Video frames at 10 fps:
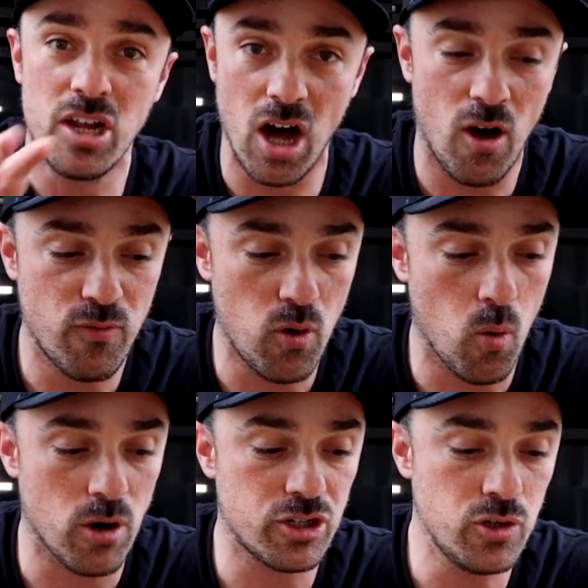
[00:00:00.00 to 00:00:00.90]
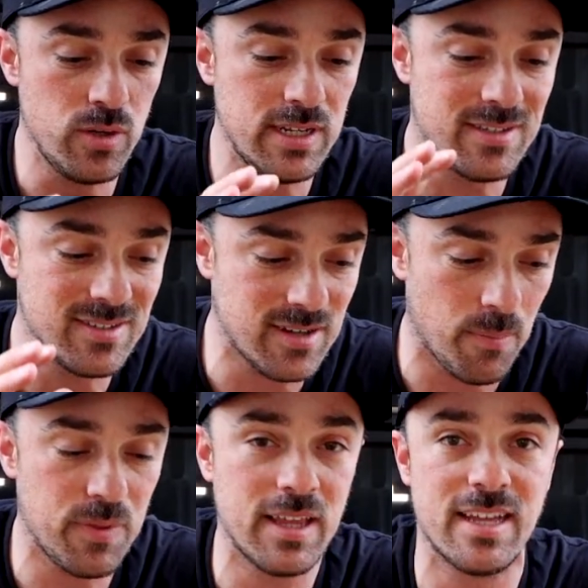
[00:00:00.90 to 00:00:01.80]
golf course, you need
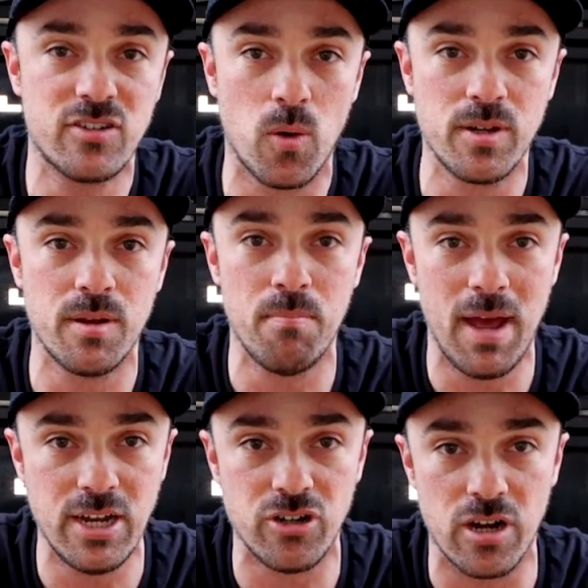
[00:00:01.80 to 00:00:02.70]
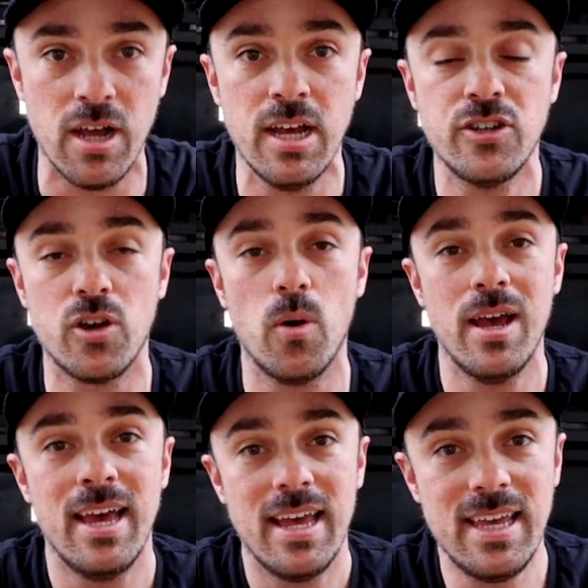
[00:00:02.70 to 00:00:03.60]
something that's going to measure. So
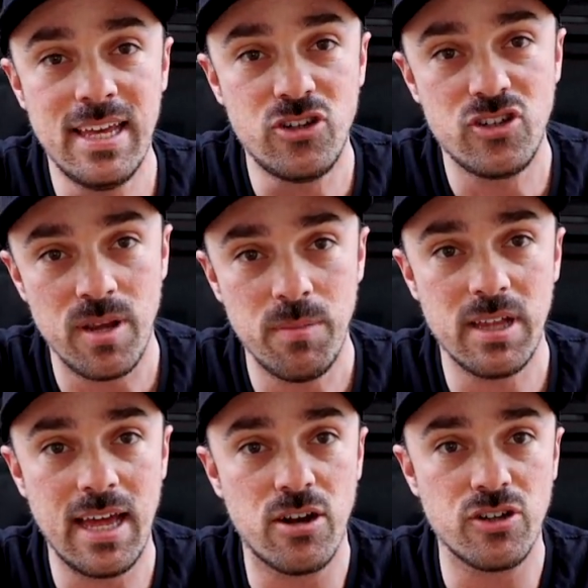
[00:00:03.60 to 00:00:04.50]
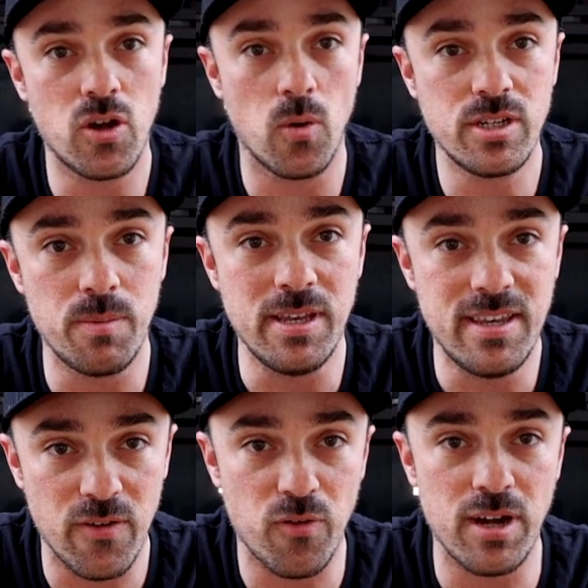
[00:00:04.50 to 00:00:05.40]
each simulator is going to be
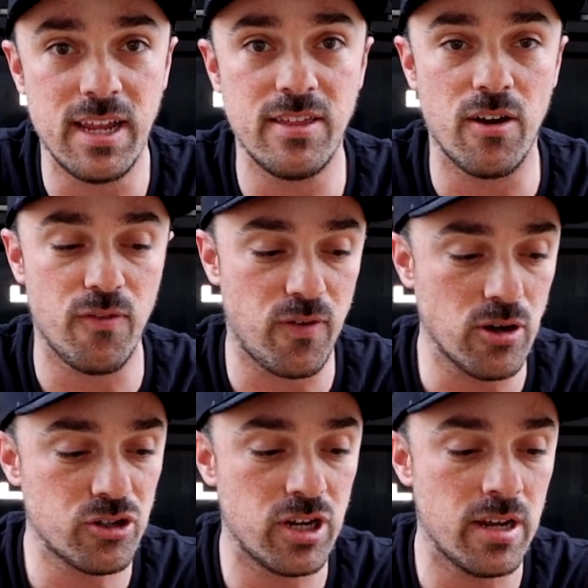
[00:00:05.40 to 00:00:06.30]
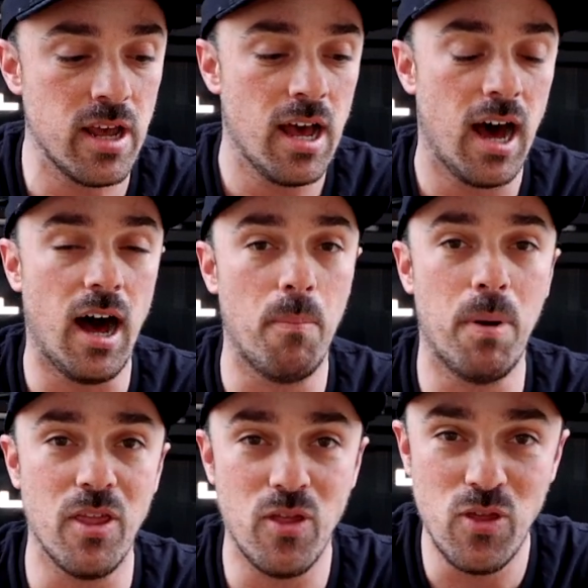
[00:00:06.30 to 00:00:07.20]
different in their function, uh,
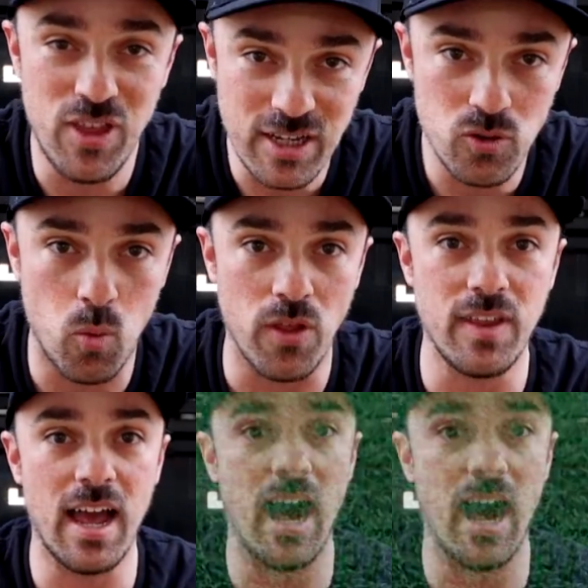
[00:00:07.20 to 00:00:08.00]
but this one, the